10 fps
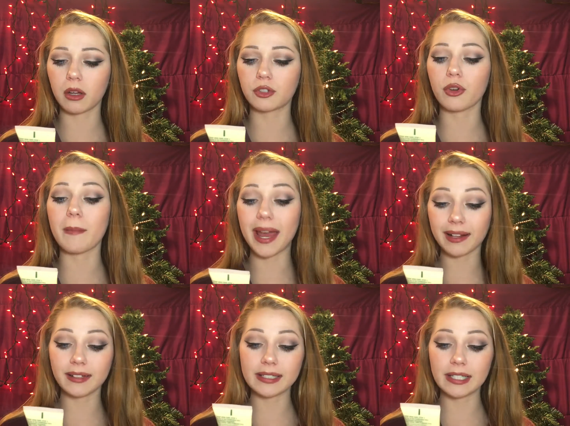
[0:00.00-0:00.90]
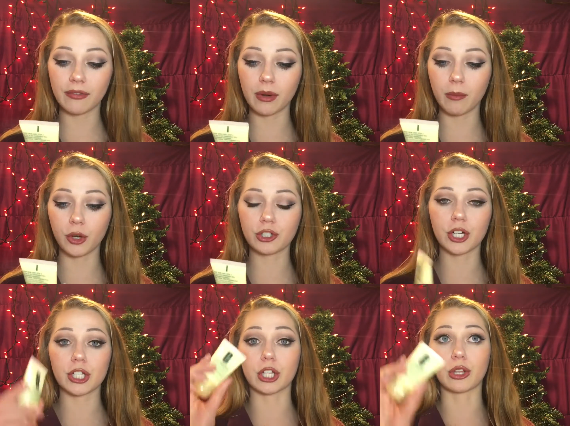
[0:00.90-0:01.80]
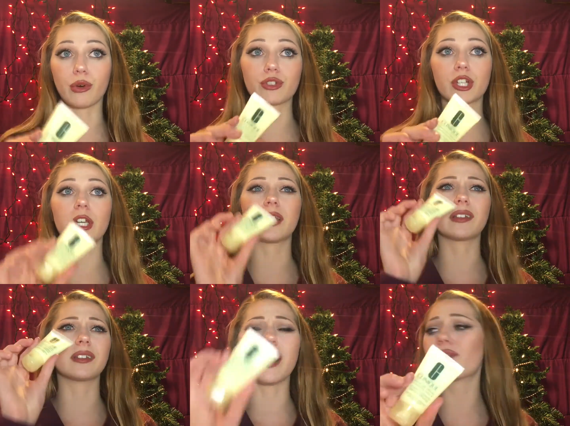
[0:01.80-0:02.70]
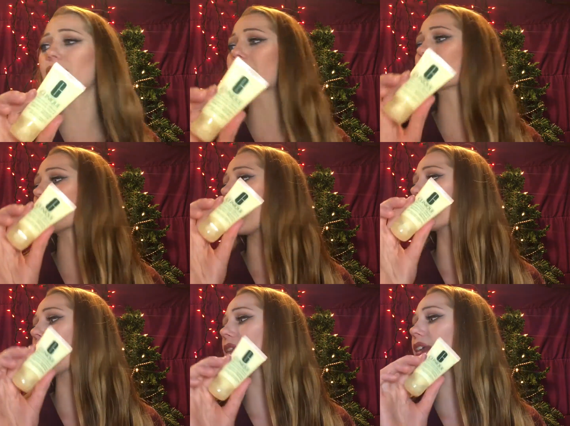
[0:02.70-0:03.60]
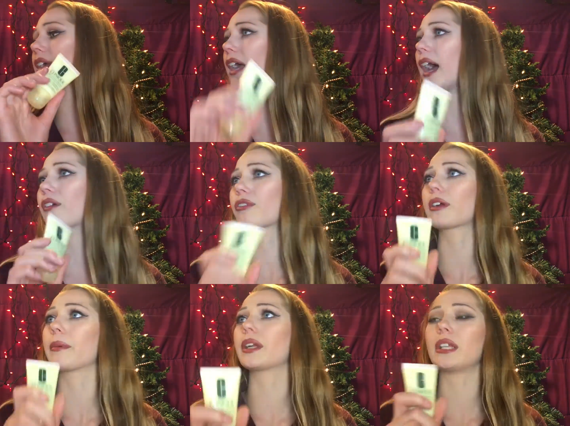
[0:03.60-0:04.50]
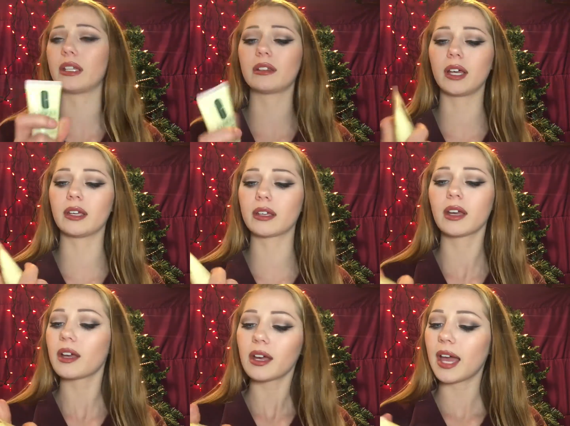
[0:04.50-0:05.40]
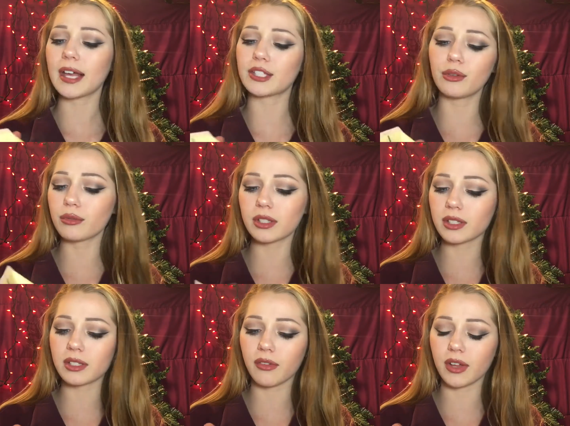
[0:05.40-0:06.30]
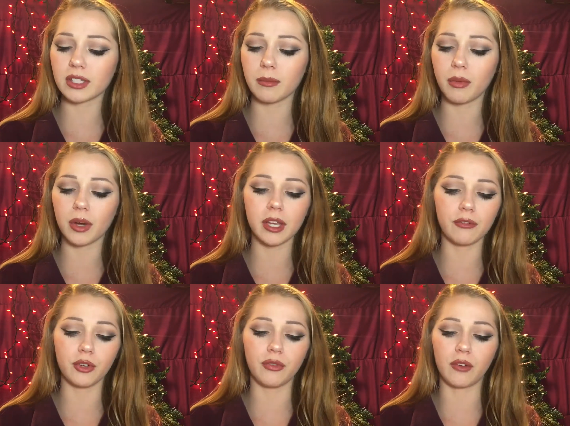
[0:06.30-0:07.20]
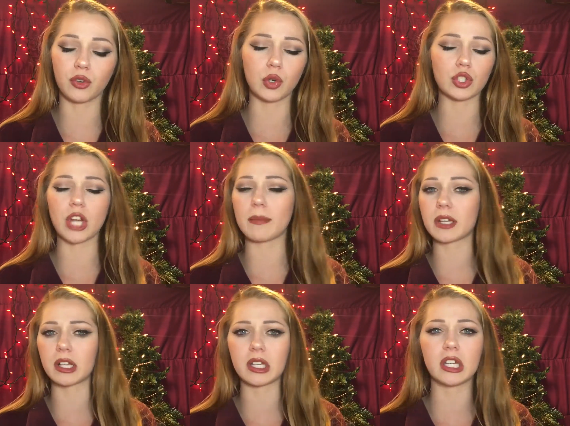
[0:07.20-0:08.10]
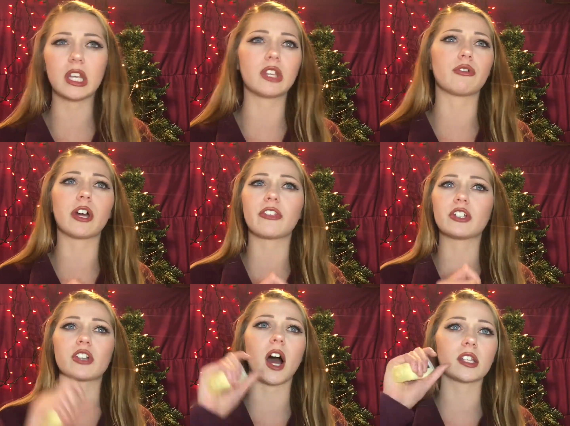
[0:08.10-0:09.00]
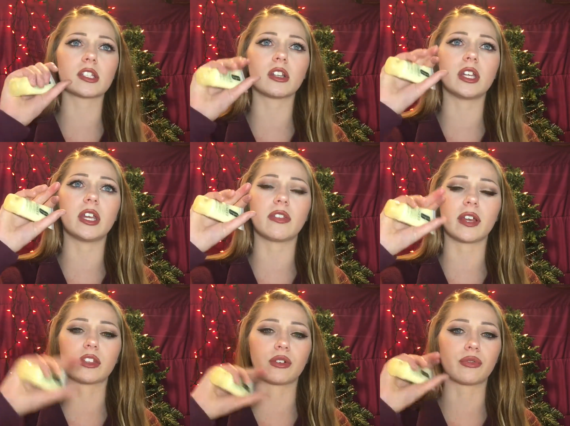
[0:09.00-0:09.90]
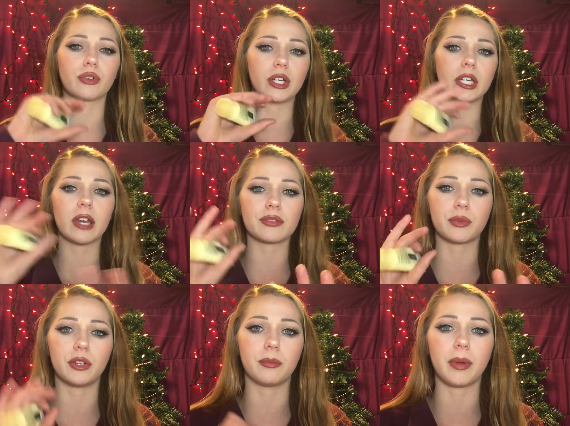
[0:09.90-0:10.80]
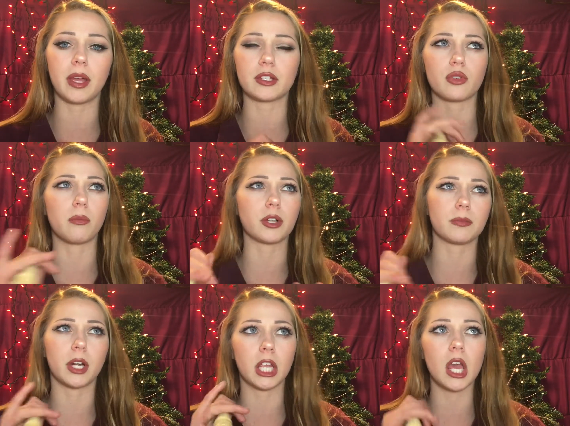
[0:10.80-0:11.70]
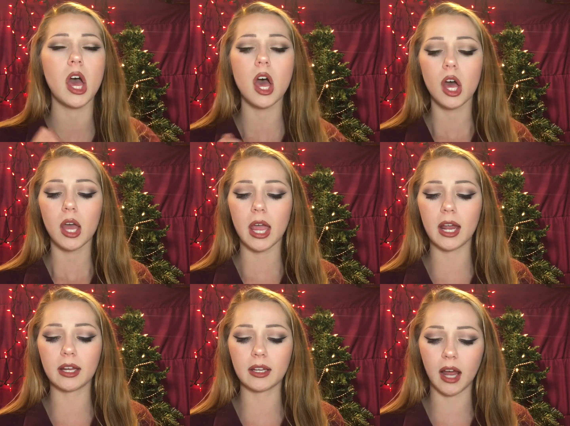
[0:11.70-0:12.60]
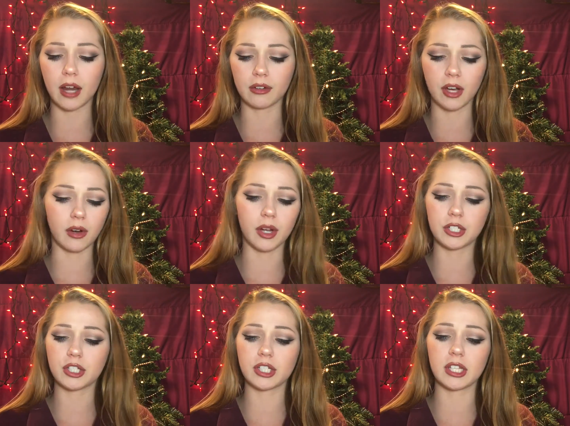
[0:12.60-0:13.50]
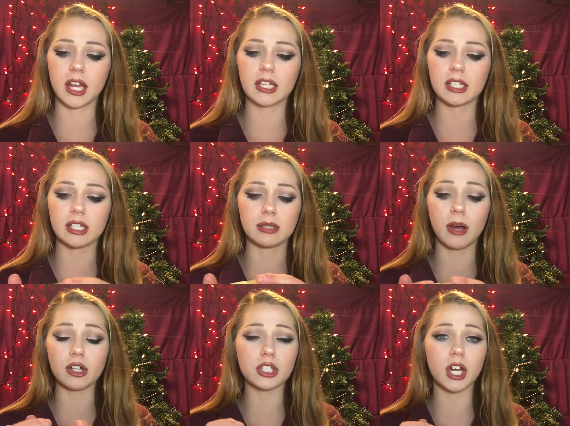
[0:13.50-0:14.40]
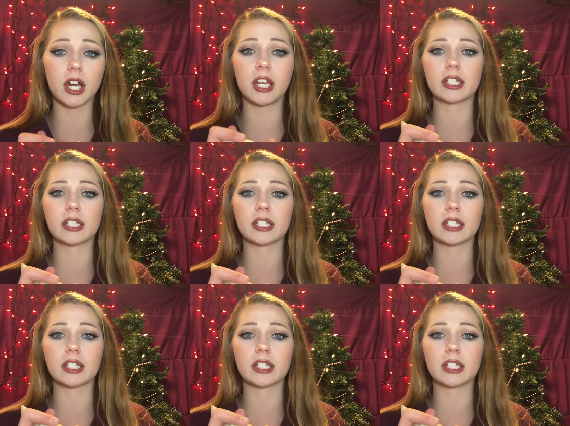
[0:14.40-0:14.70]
Dramatically Different Moisturizing Lotion. Love this stuff. I think everybody like has used this stuff at some point. If you've ever shopped at Clinique, you get these constantly in like their free gifts when you pay so much money. And I don't know, it's just nice. It smells good.